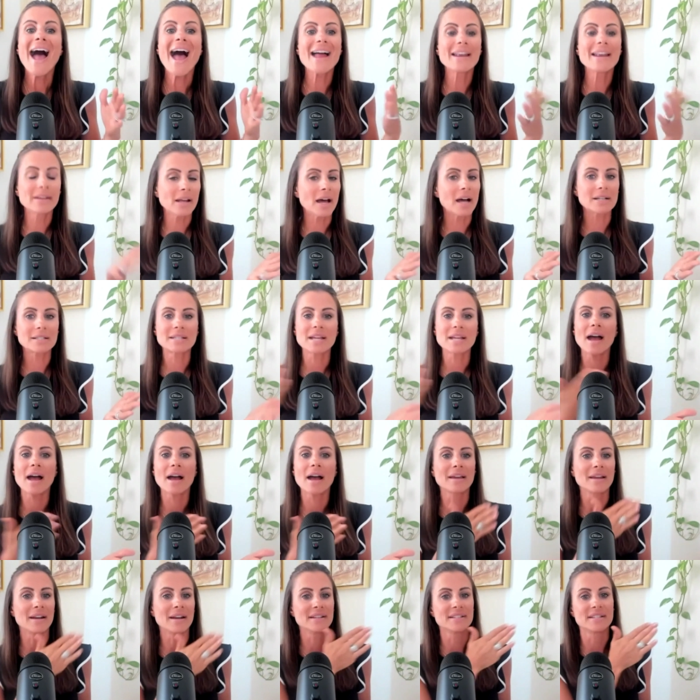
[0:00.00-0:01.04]
and not
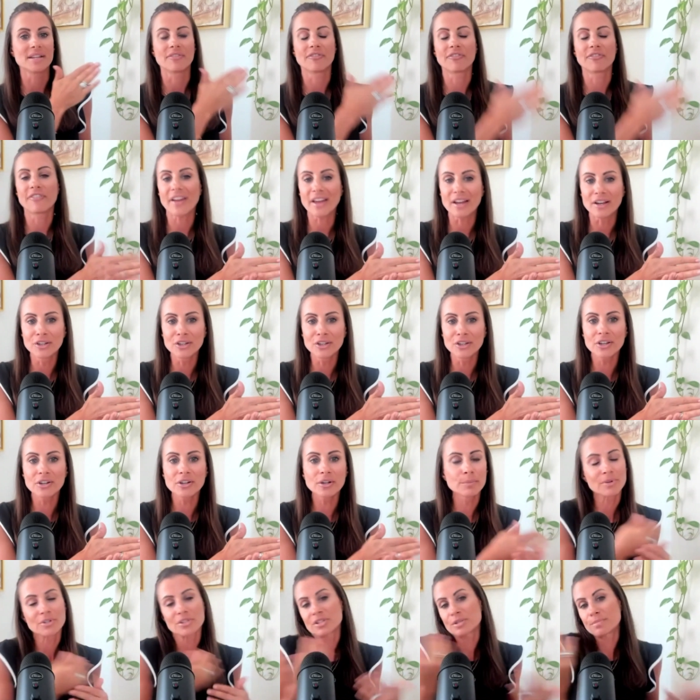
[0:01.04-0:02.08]
tag it as a failure,
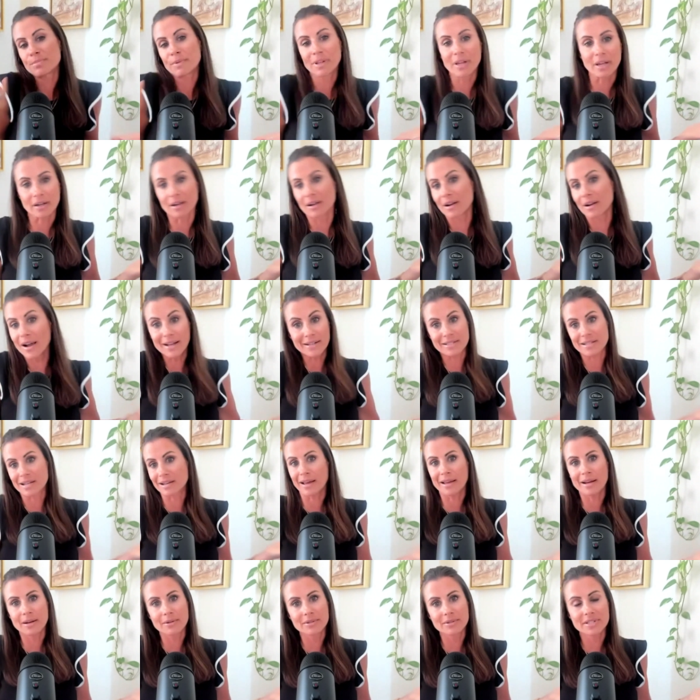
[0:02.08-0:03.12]
but just be like, all right,
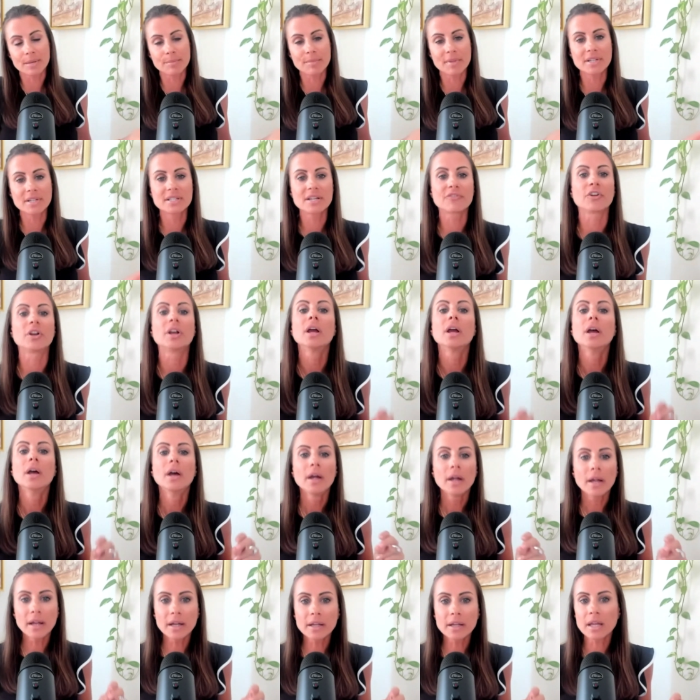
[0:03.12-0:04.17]
tonight it was something different.
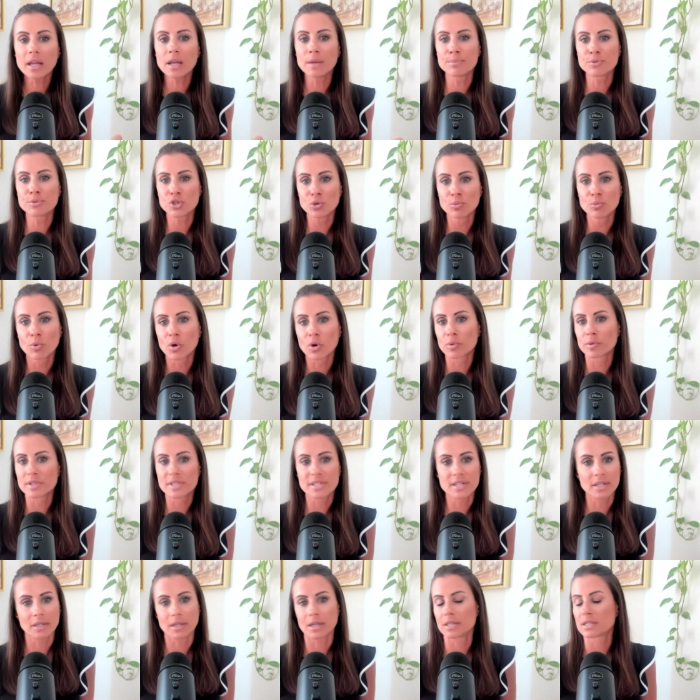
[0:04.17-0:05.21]
It keeps you more
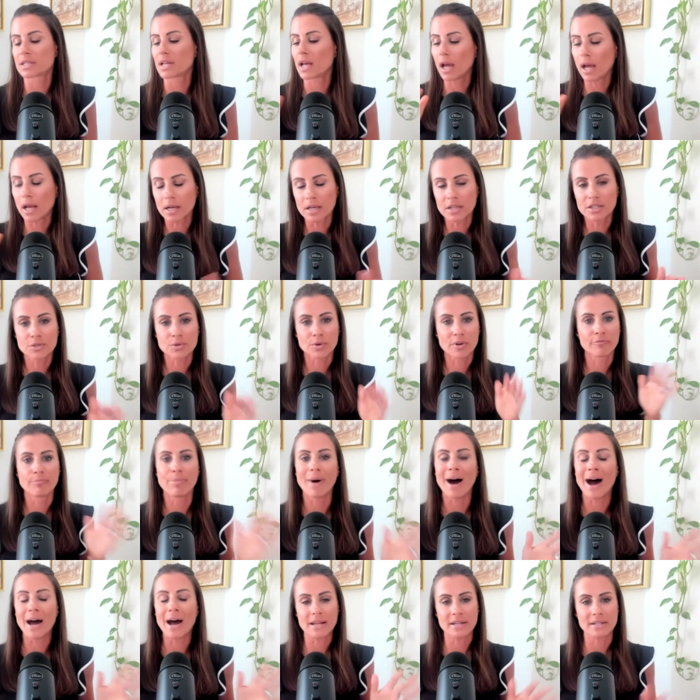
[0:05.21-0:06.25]
resilient to any sort of
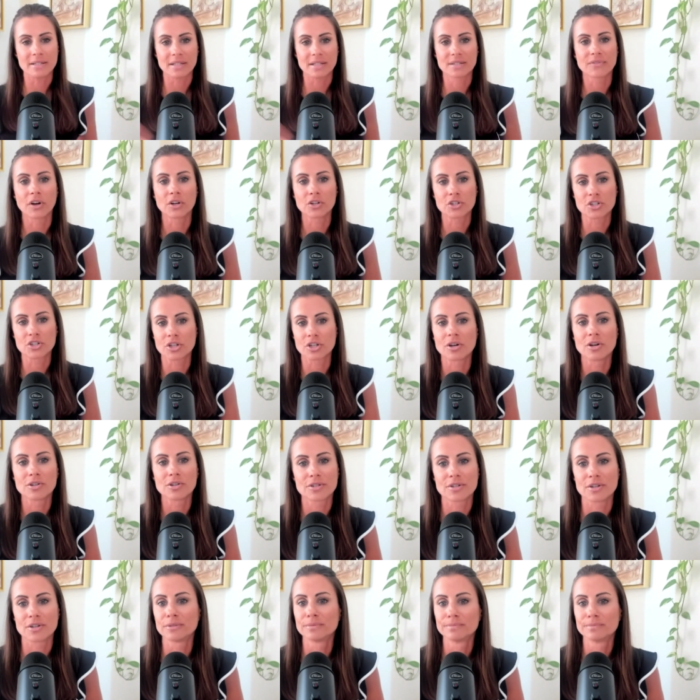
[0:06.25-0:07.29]
body dysfunction
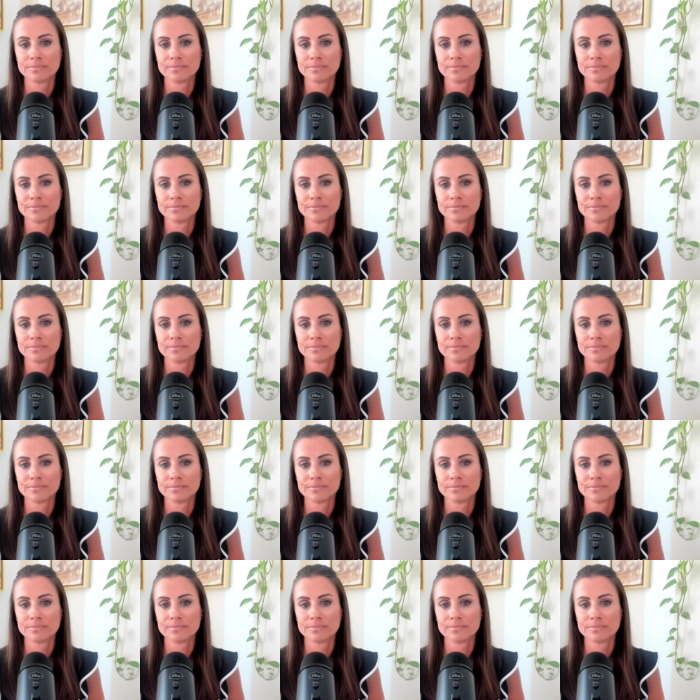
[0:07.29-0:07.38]
also.